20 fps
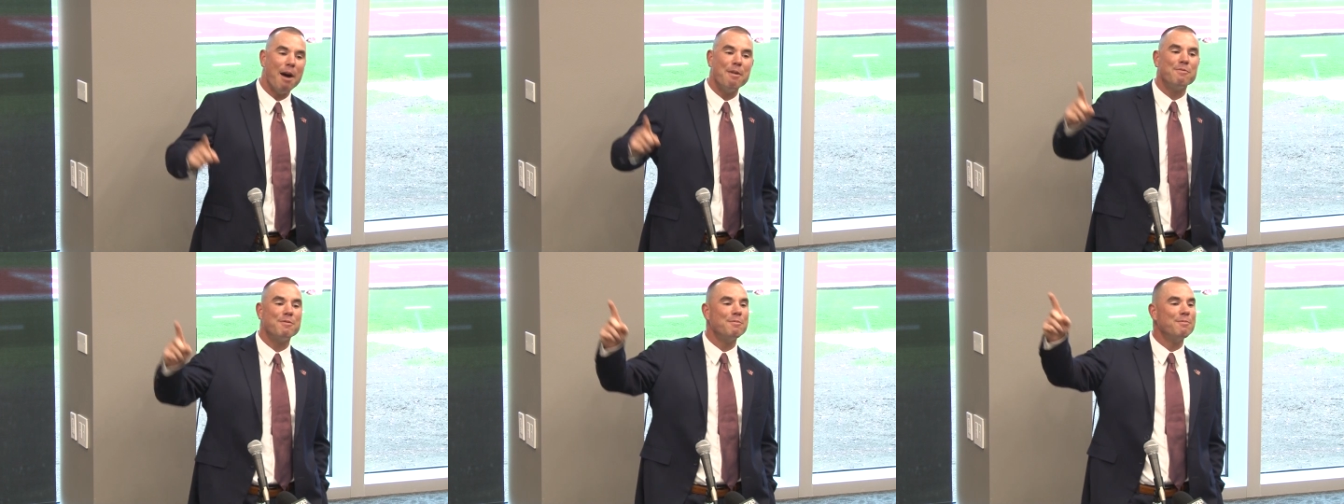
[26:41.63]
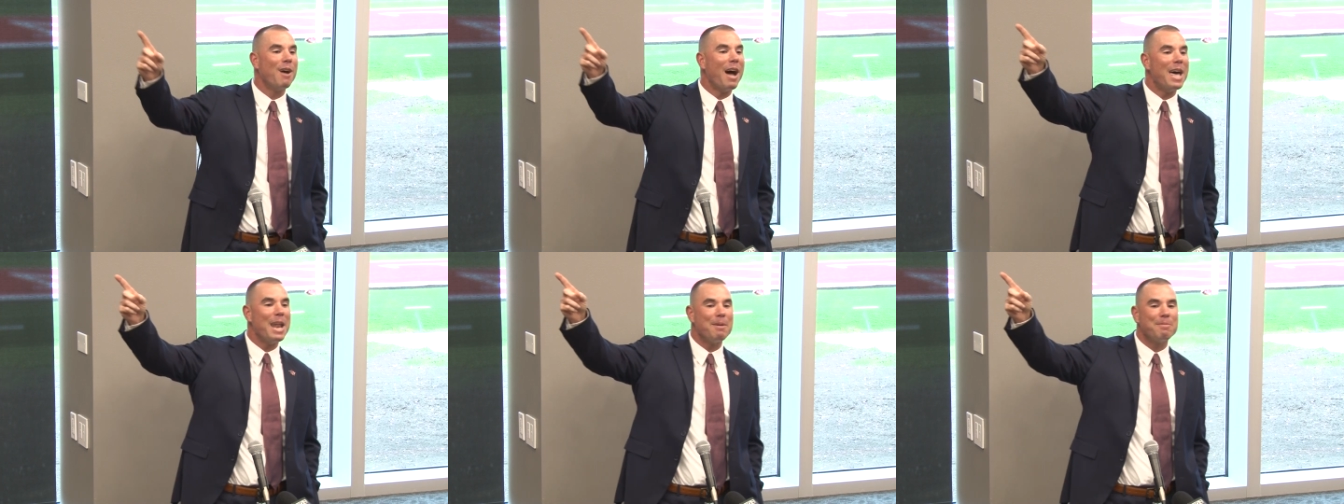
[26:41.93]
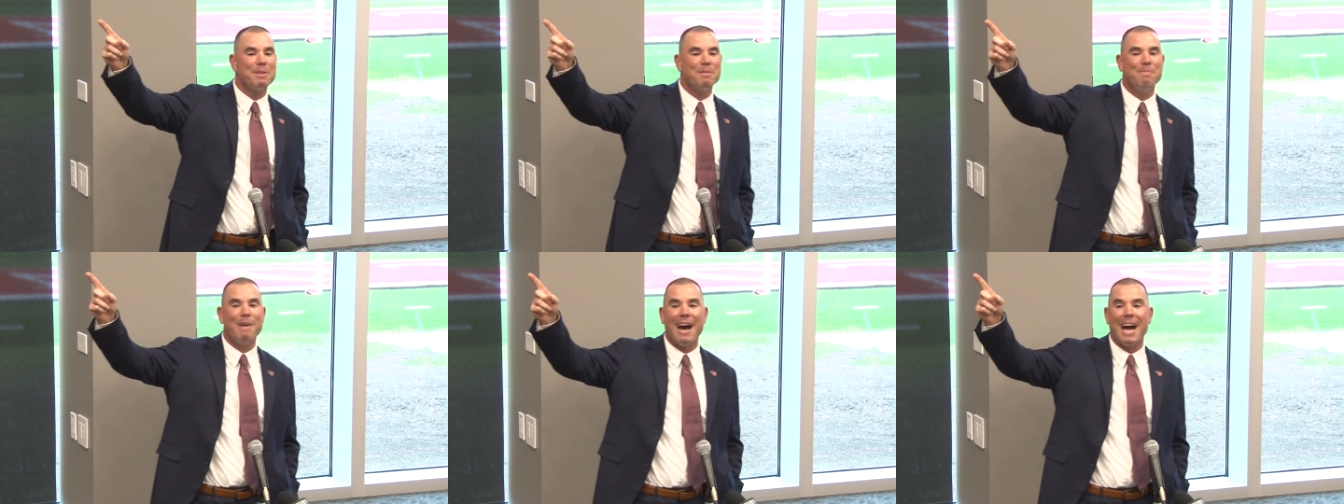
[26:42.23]
I, am from right
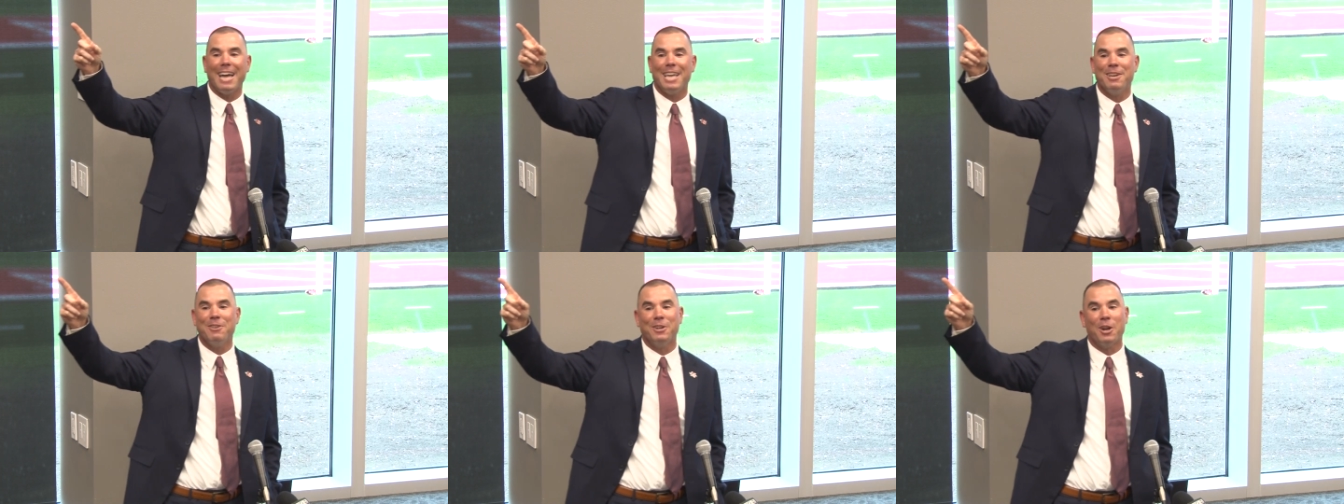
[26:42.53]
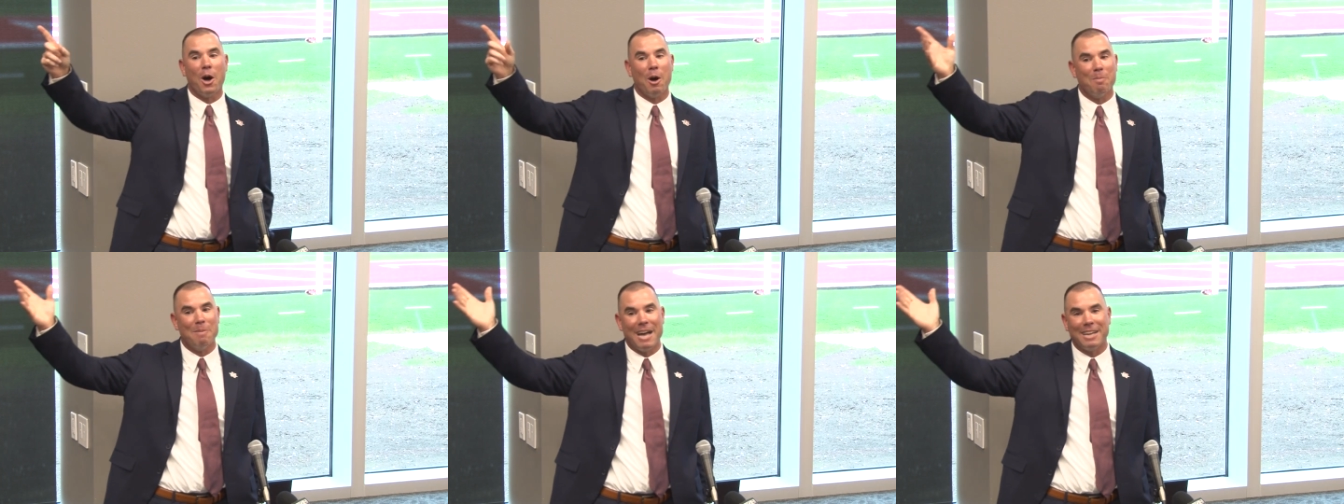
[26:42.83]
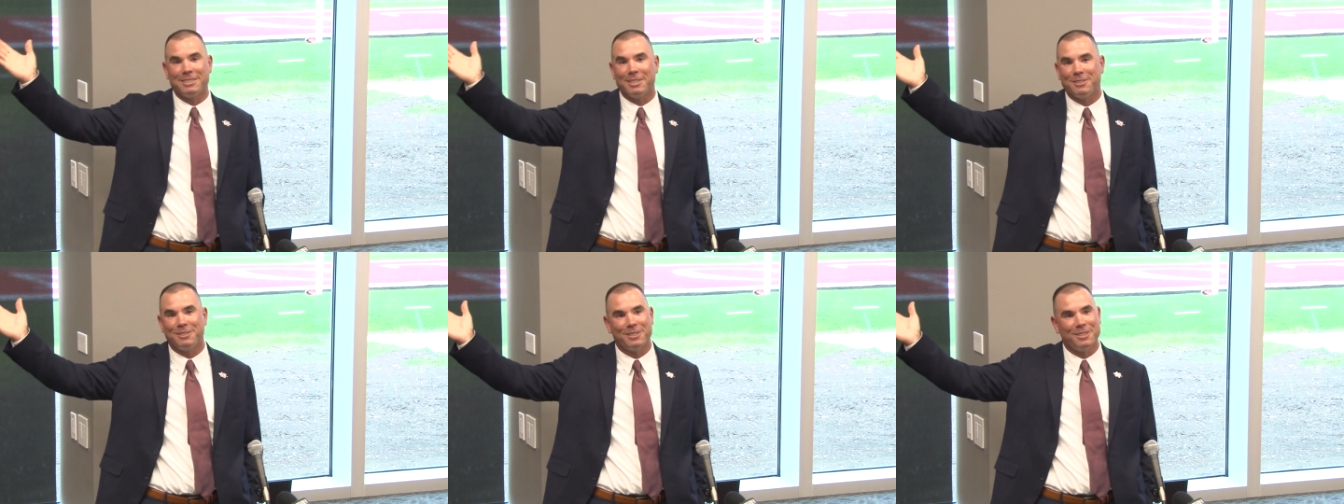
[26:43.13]
up the bayou in Hull,
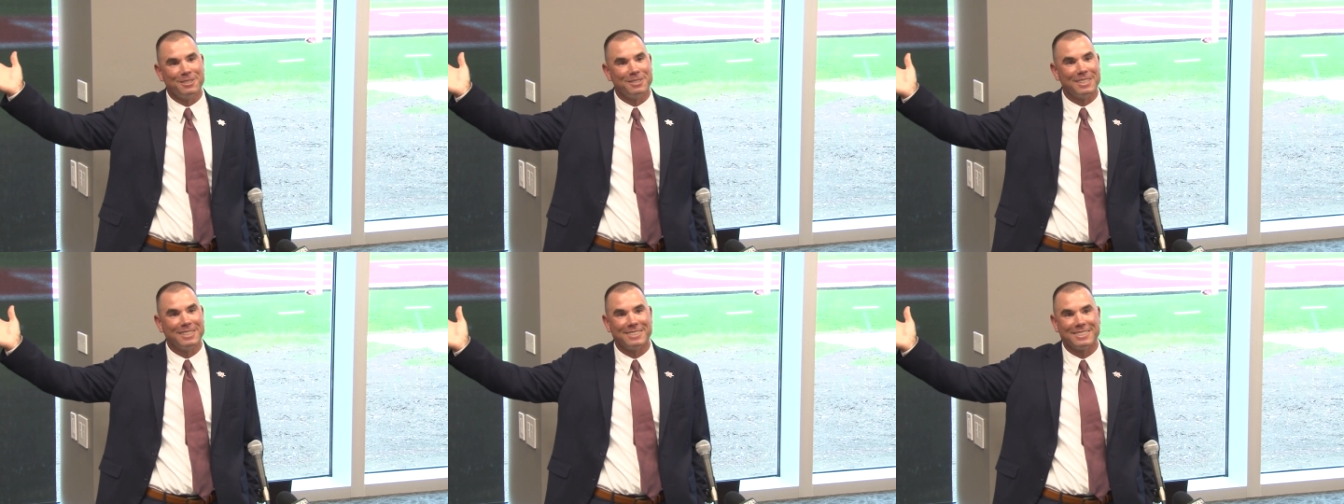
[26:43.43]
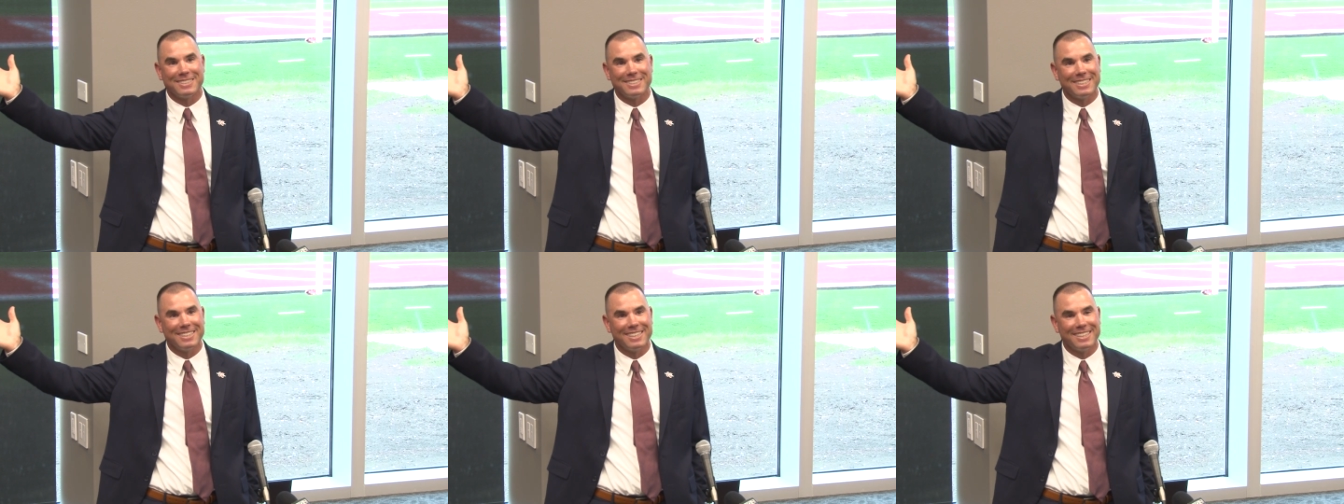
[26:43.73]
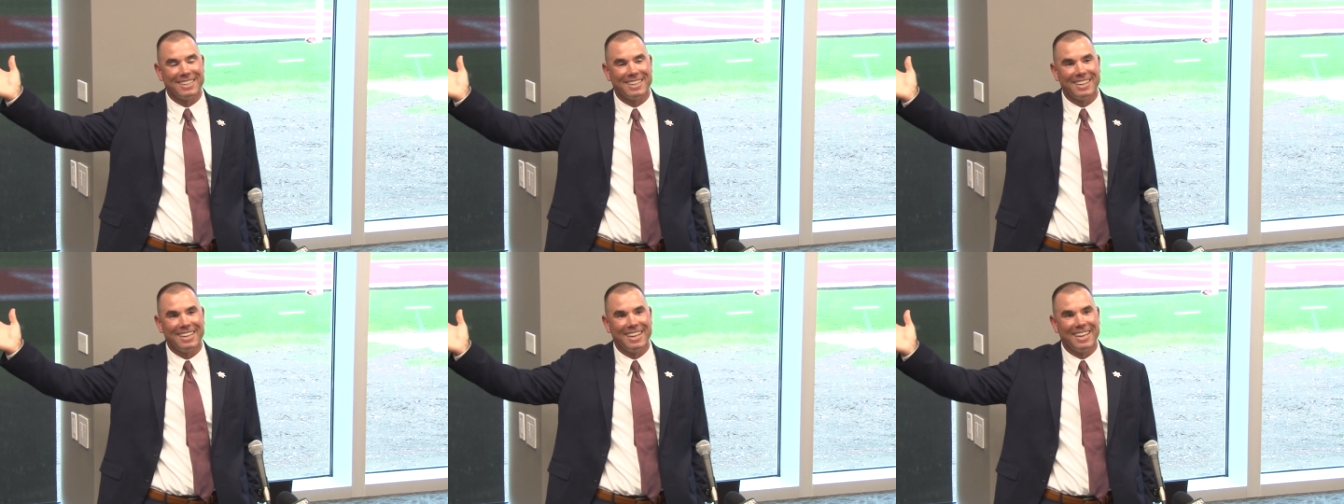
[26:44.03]
Massachusetts.
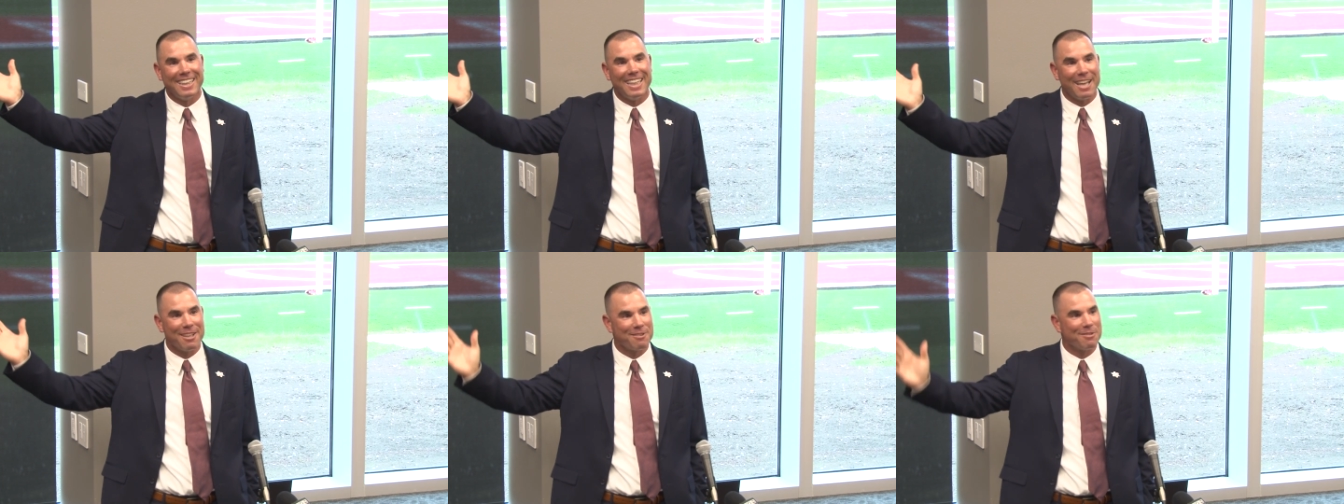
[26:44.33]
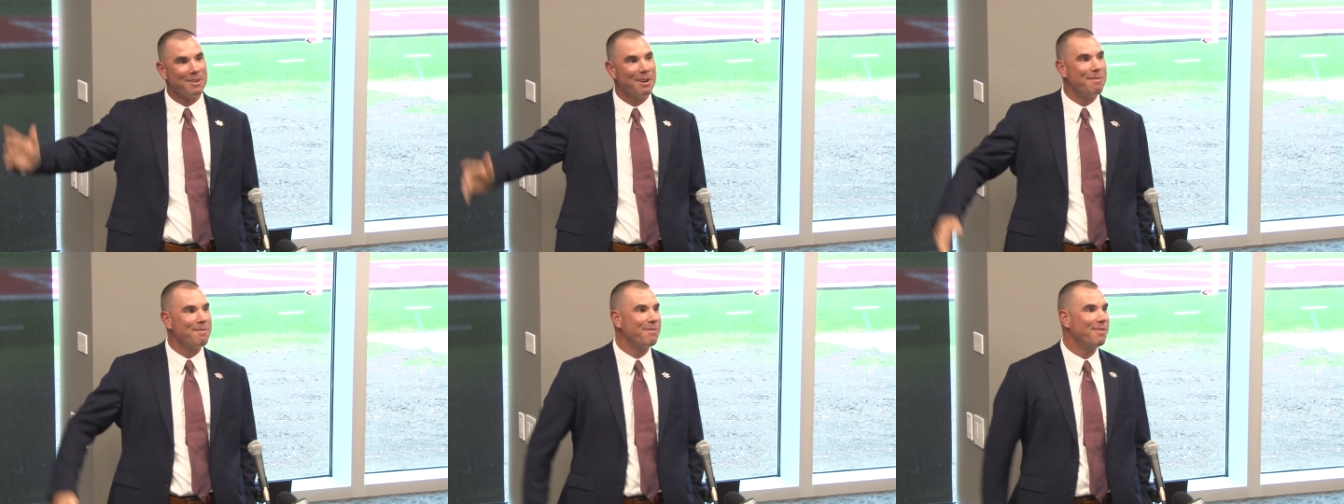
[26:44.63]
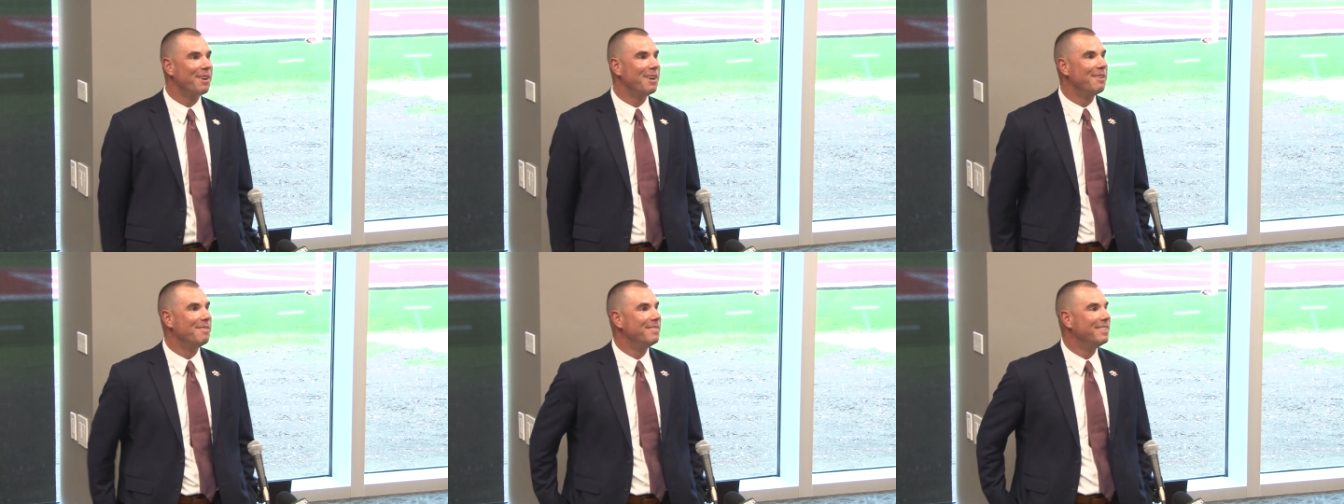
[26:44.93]
That's where I'm
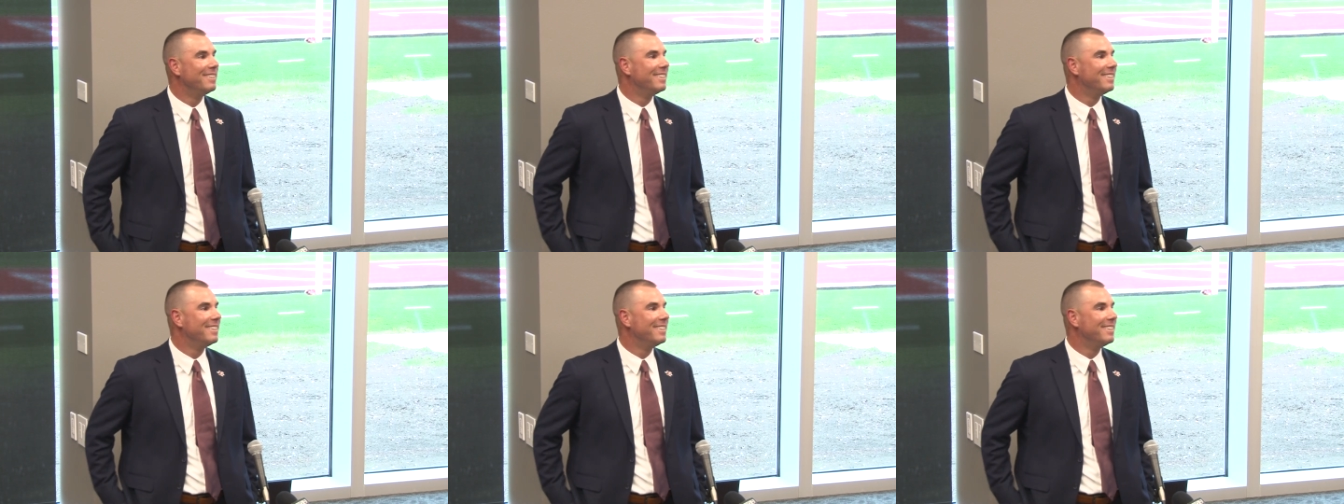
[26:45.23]
from.